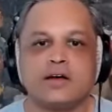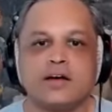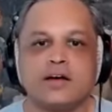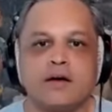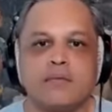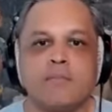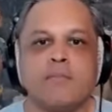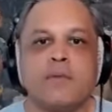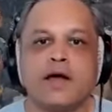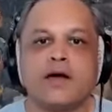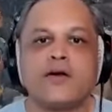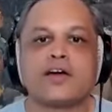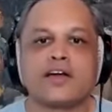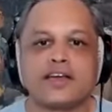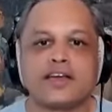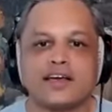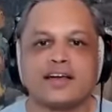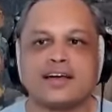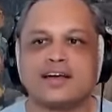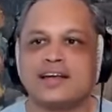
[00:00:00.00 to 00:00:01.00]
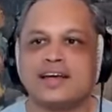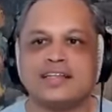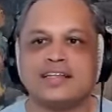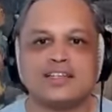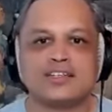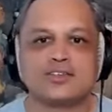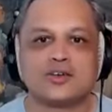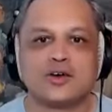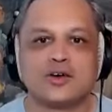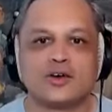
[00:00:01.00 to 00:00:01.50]
America and
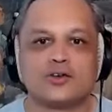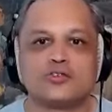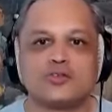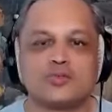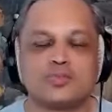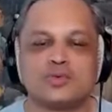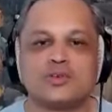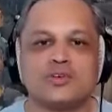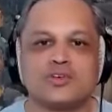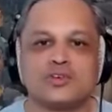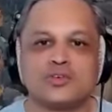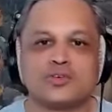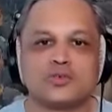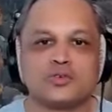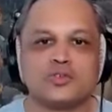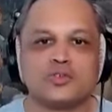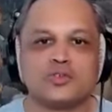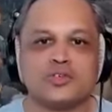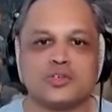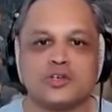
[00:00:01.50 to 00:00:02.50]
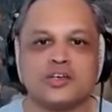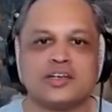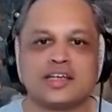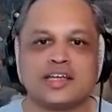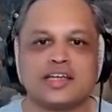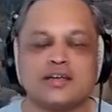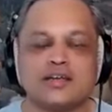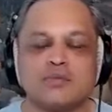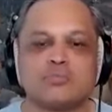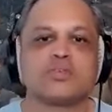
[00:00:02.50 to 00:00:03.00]
this entrepreneurial journey
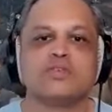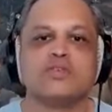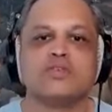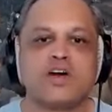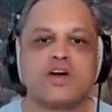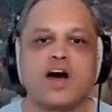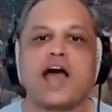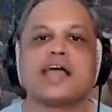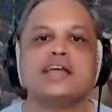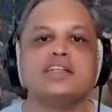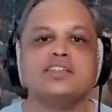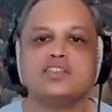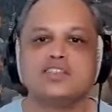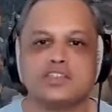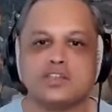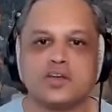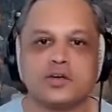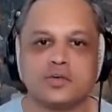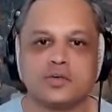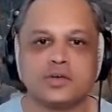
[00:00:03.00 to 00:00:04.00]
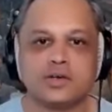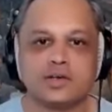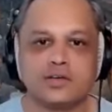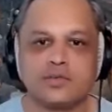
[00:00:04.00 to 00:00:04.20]
provides you, right?